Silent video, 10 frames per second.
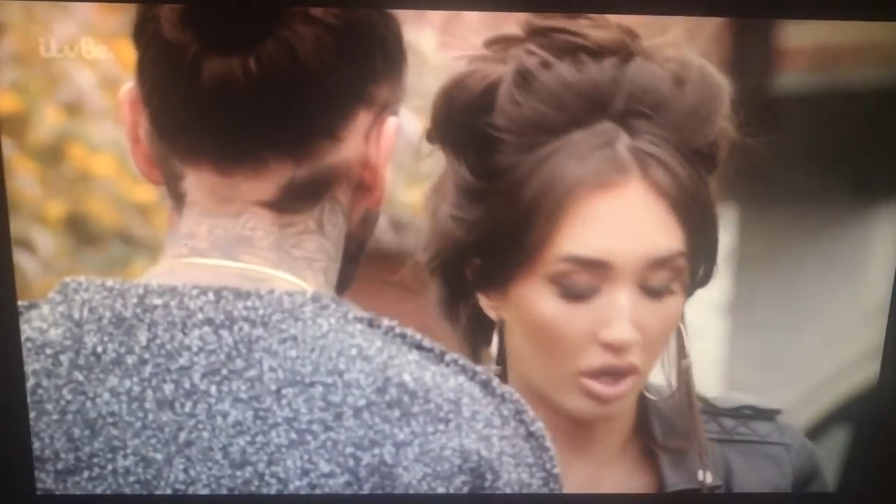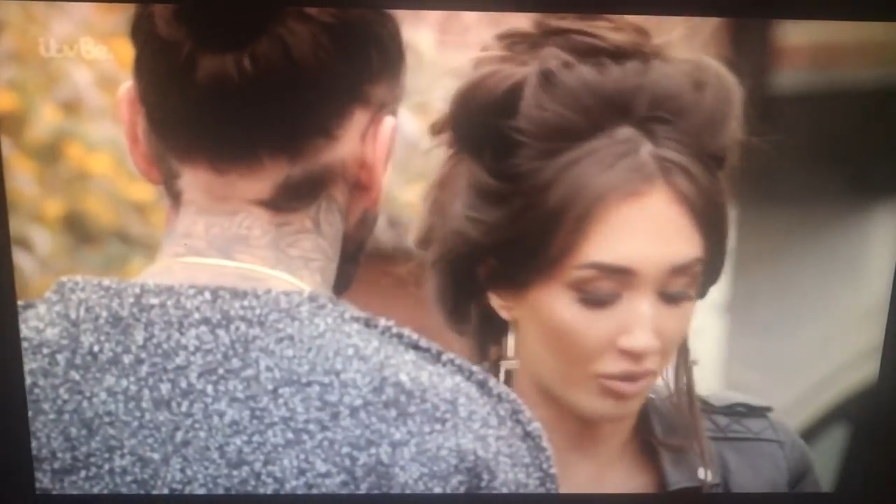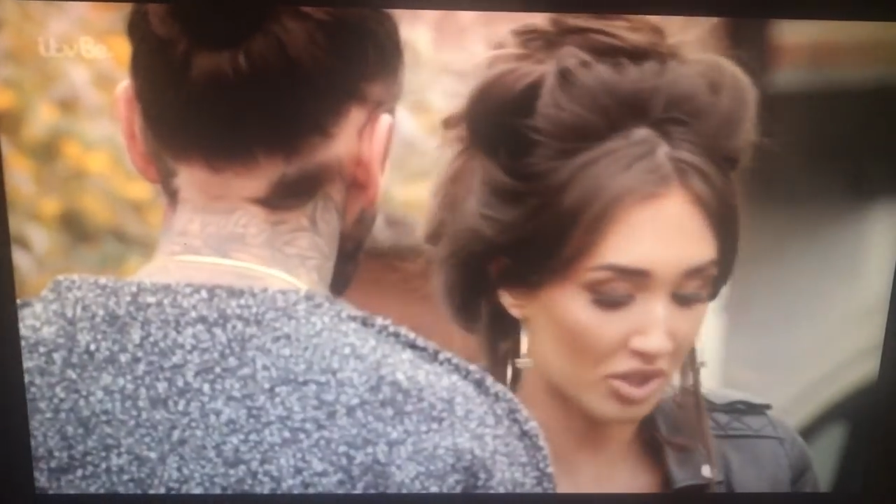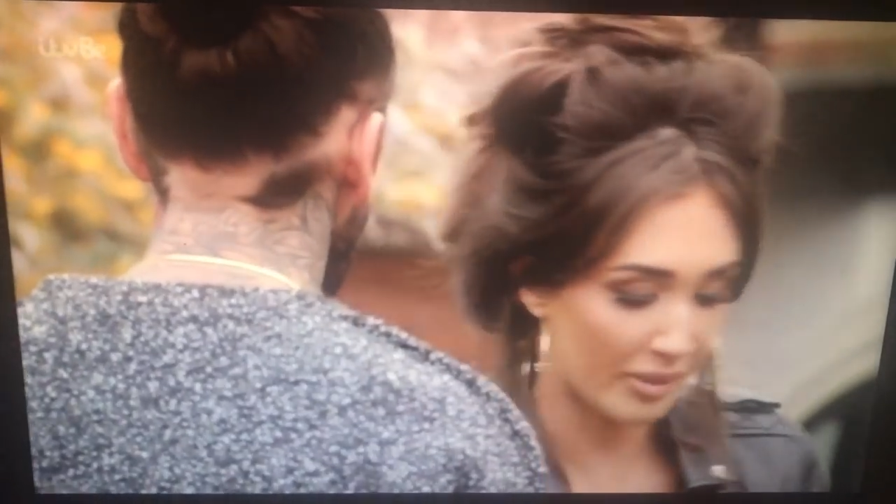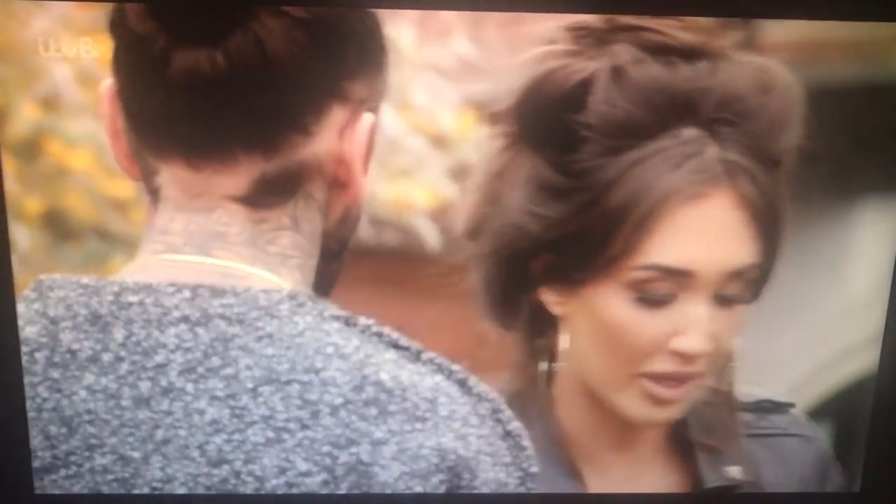I'm
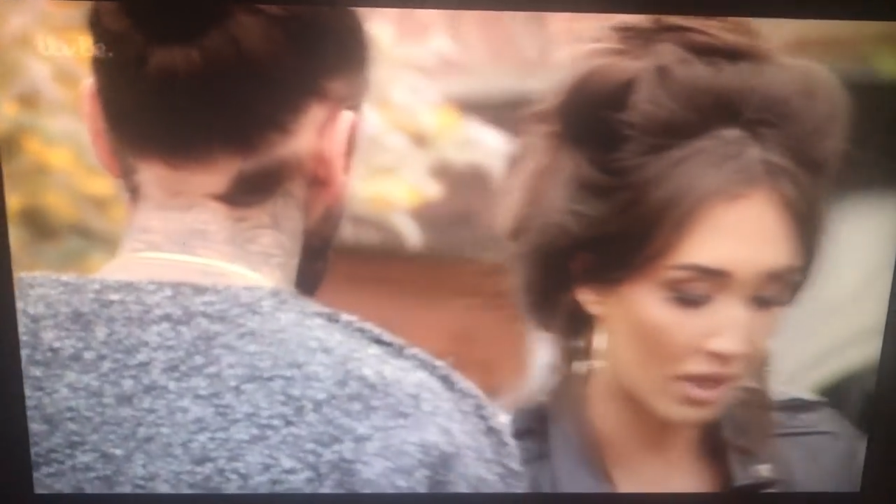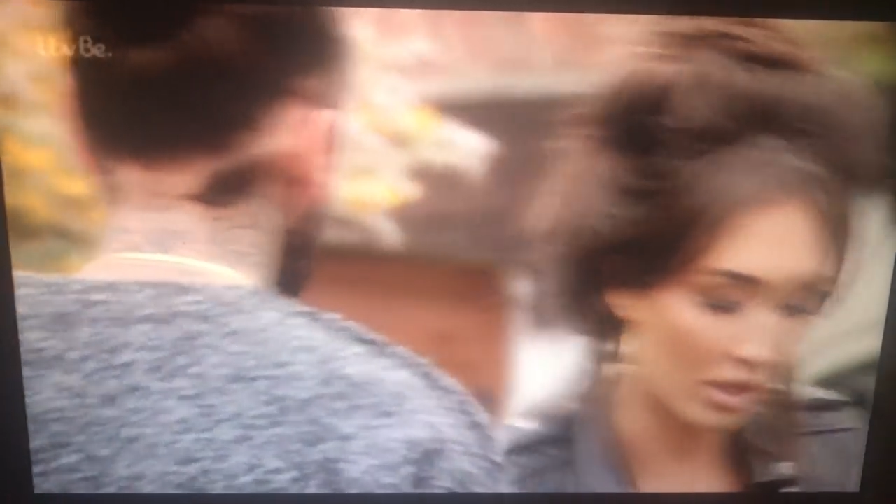not speaking